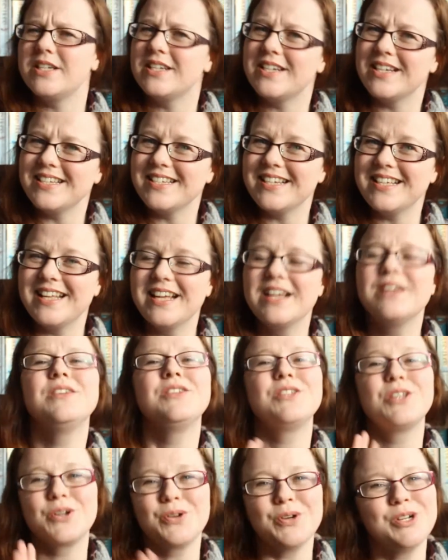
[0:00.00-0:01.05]
Did I say that?
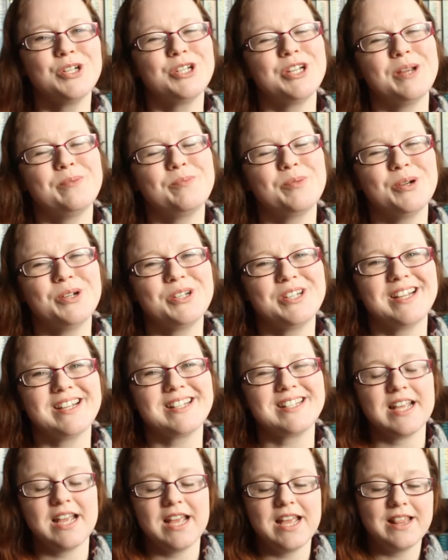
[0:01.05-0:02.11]
It's the crochet
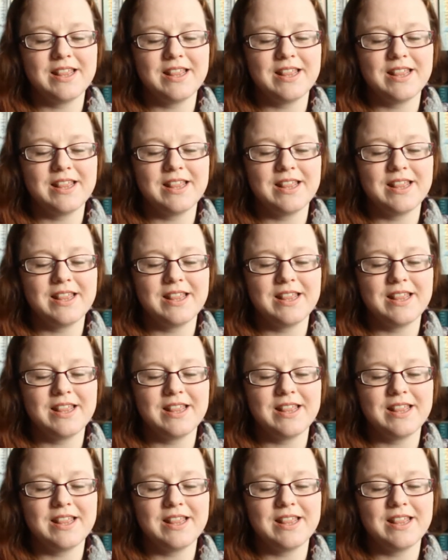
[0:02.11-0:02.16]
project.